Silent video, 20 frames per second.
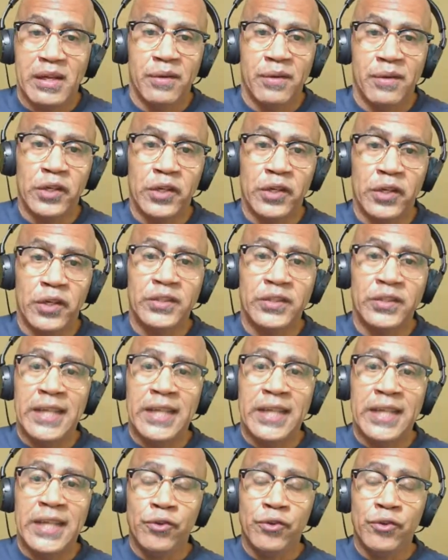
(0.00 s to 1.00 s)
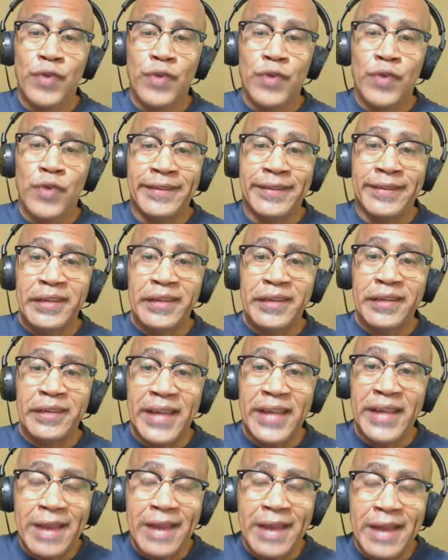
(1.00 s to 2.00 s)
First is that you write
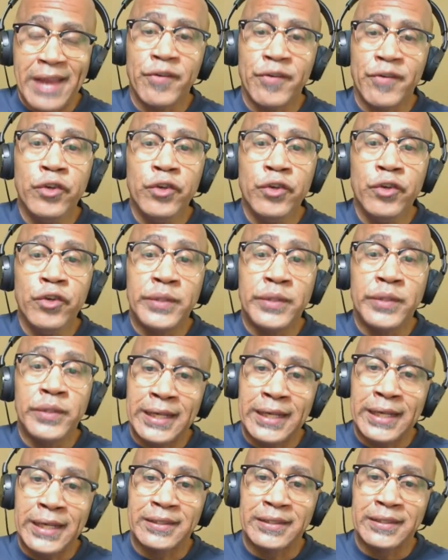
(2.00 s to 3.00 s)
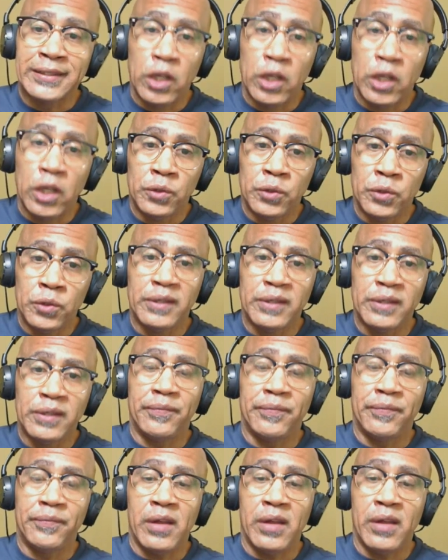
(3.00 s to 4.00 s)
every new task down
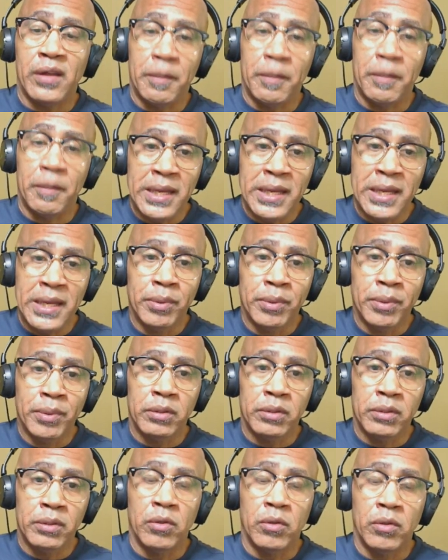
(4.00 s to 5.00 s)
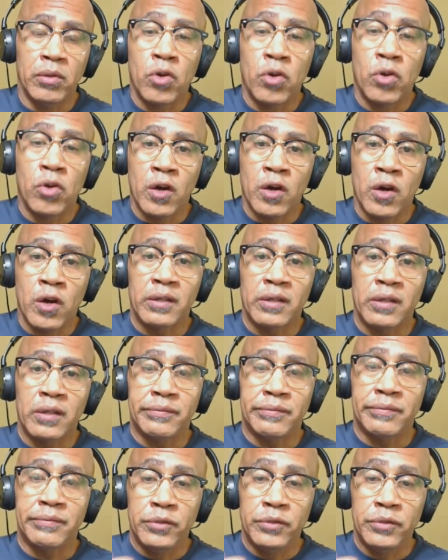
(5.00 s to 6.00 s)
on paper or
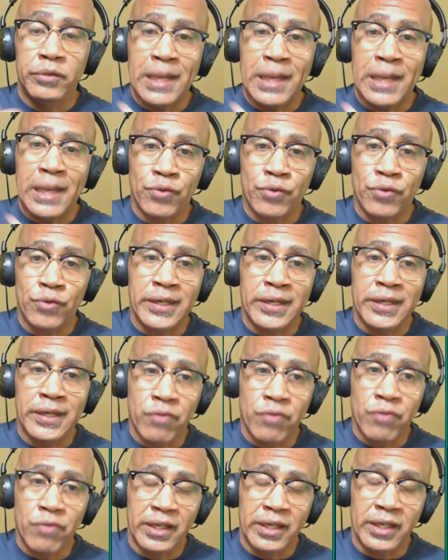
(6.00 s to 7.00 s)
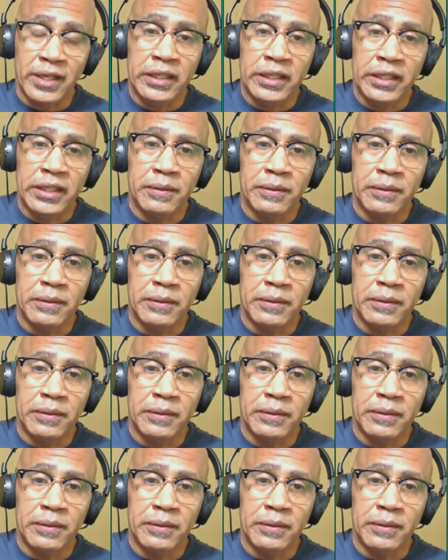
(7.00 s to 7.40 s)
you capture it electronically,